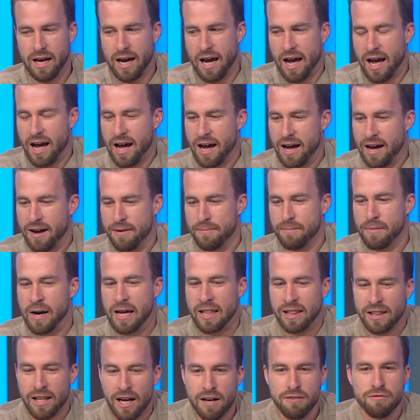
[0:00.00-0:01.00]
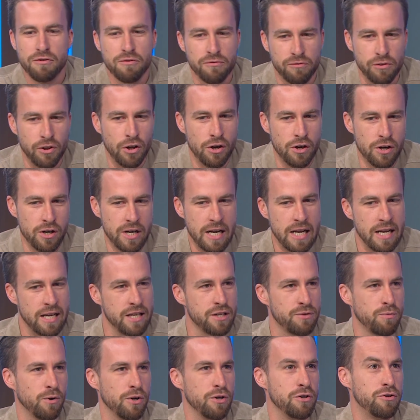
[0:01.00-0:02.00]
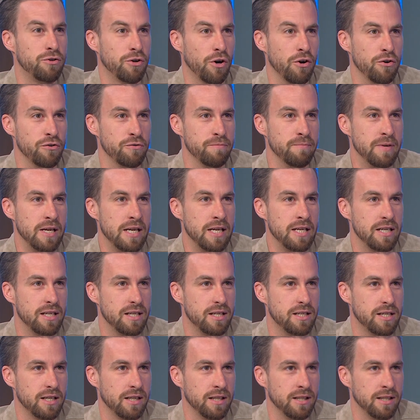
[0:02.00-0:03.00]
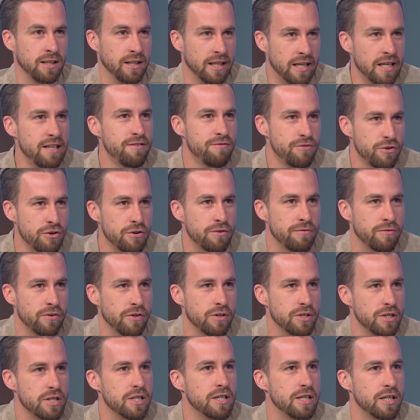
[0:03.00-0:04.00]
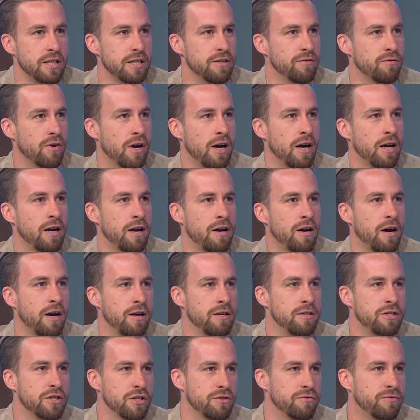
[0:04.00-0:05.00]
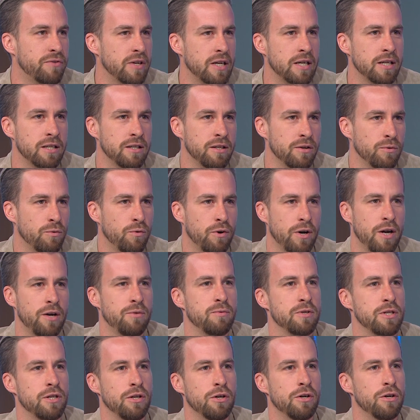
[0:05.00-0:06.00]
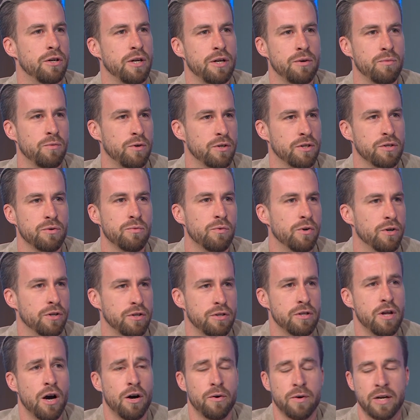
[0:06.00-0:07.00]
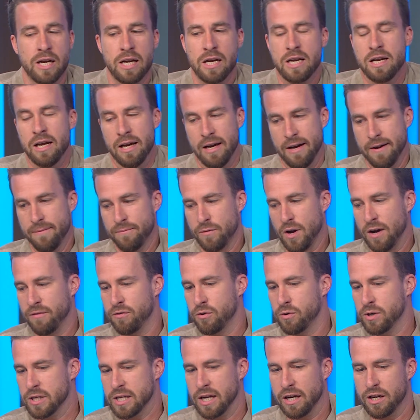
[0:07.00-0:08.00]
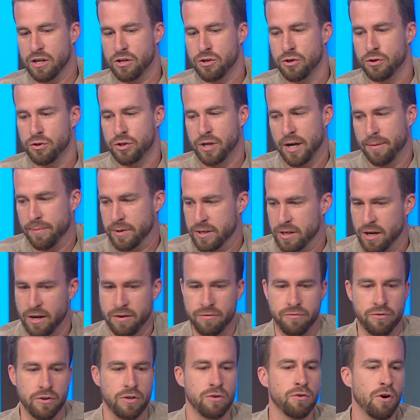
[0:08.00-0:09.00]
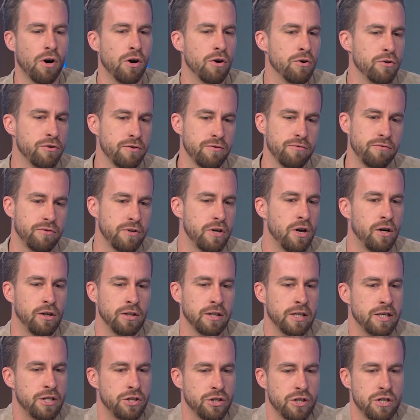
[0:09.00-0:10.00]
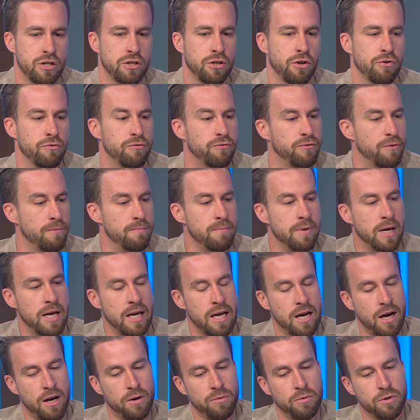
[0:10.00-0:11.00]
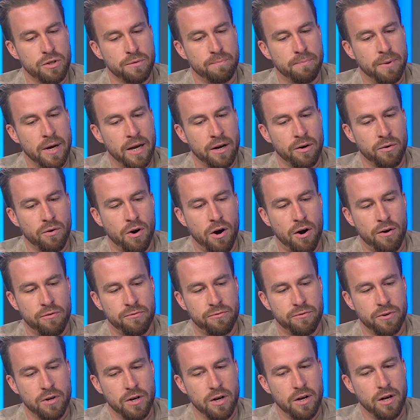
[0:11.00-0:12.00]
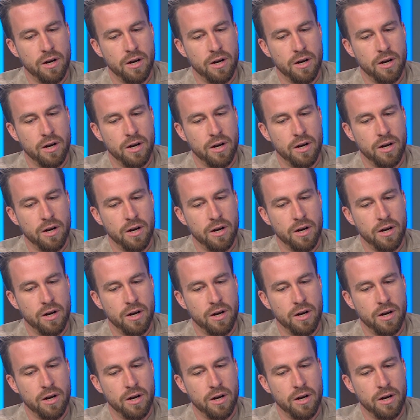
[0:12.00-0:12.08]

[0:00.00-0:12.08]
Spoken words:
my love of learning is what drove me to leave university, right? I just figured that what I was learning wasn't worth knowing, and I've always had a huge appetite for growth and for knowledge, and so for me, I was better off